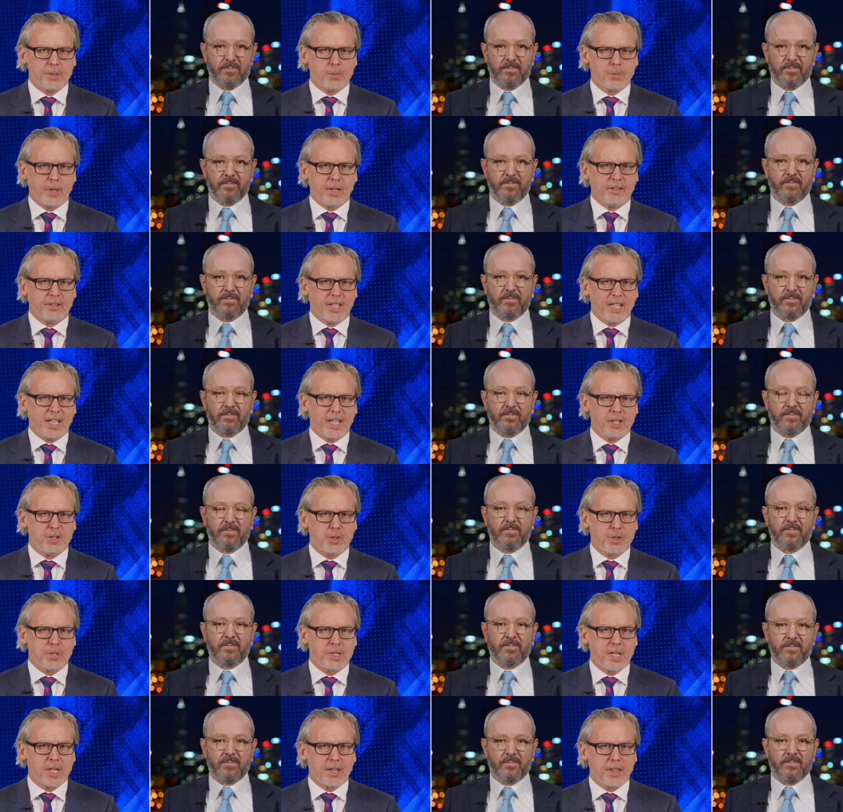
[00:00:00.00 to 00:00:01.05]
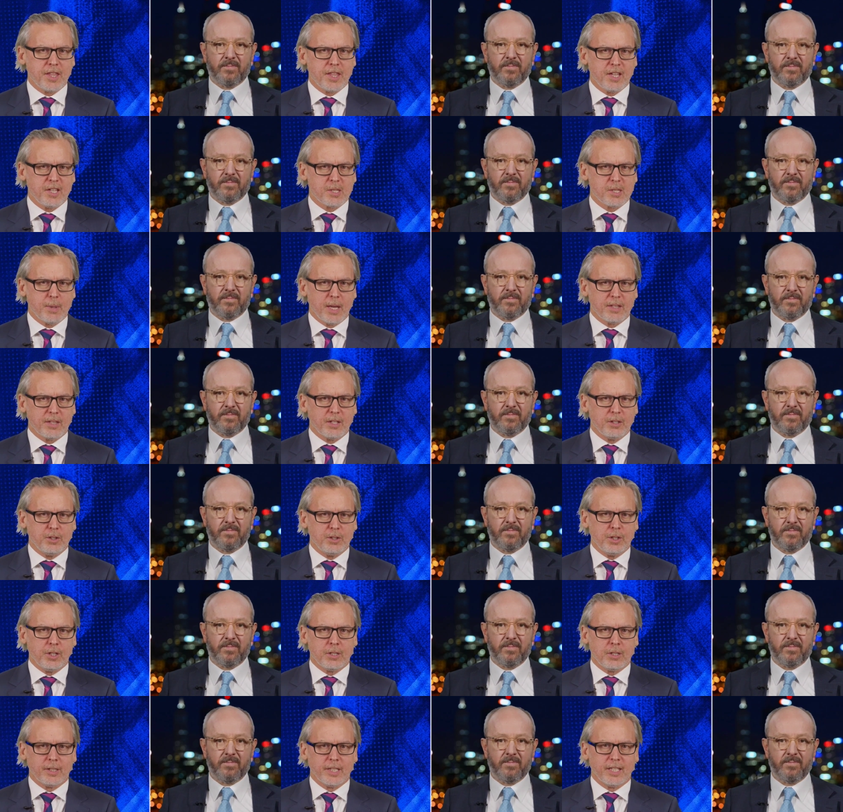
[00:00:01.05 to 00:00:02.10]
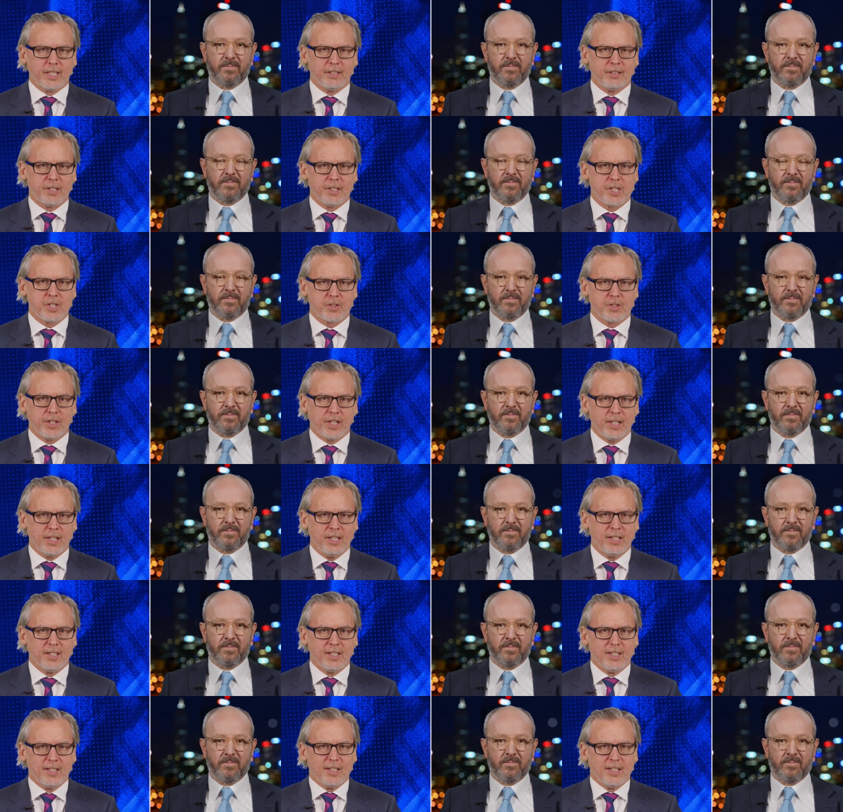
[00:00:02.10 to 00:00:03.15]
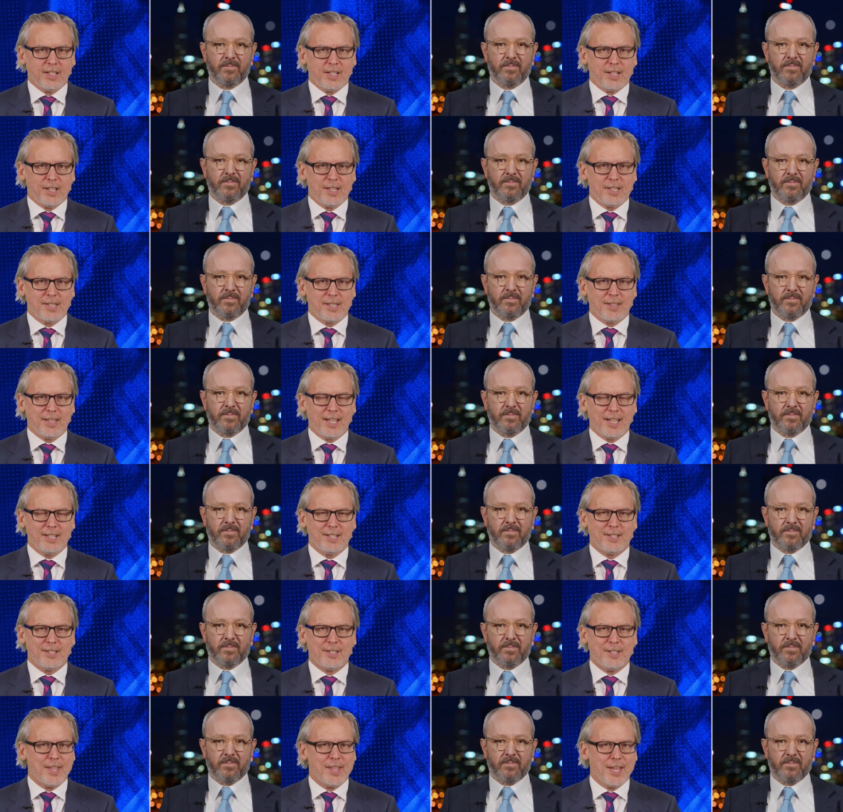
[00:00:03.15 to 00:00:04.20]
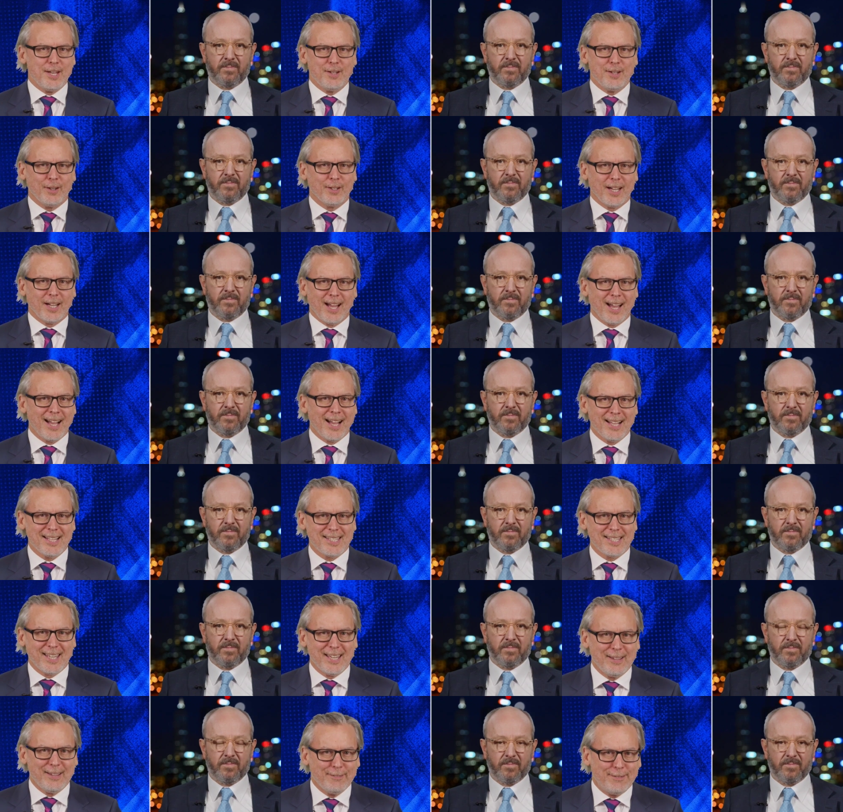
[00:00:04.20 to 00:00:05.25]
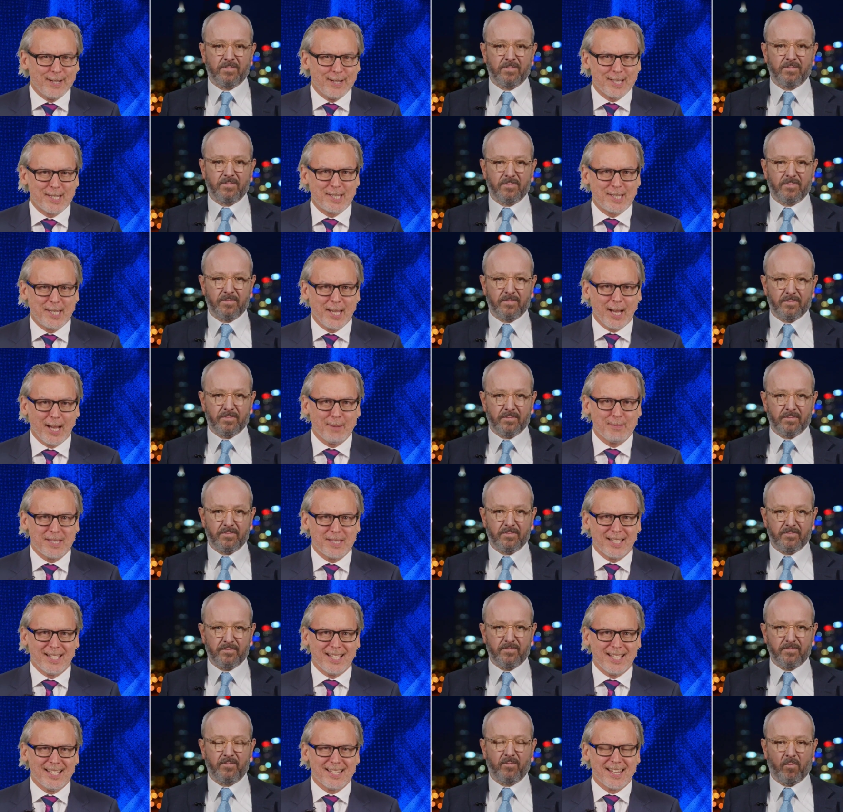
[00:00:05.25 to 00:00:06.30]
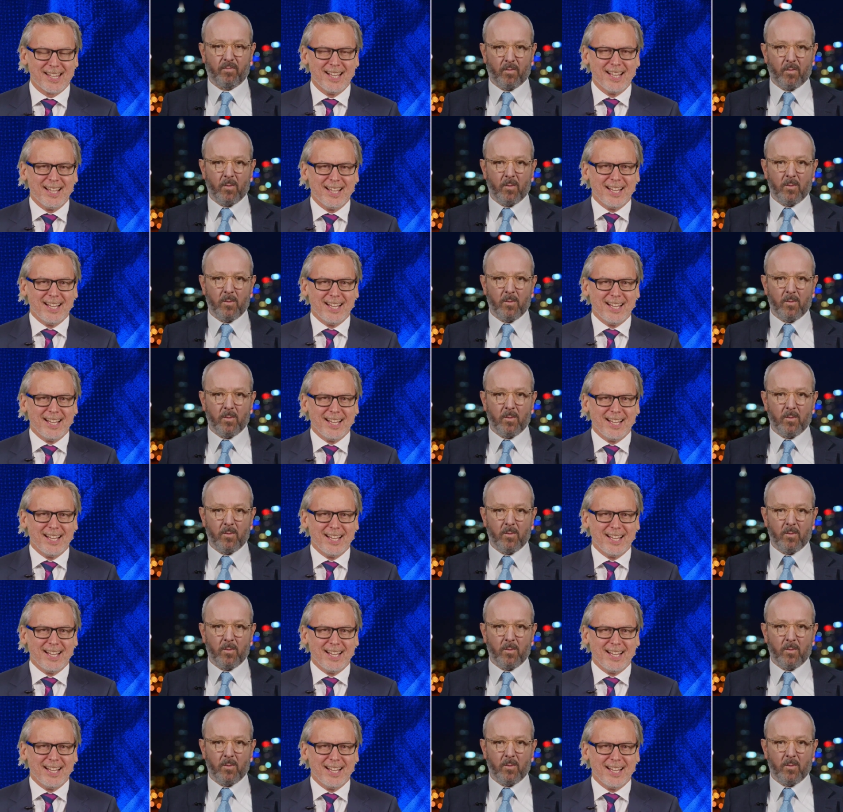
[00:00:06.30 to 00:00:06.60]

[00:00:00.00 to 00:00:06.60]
Speaker 1: One of the interesting things about the nuclear industry is that they're not asking for subsidies.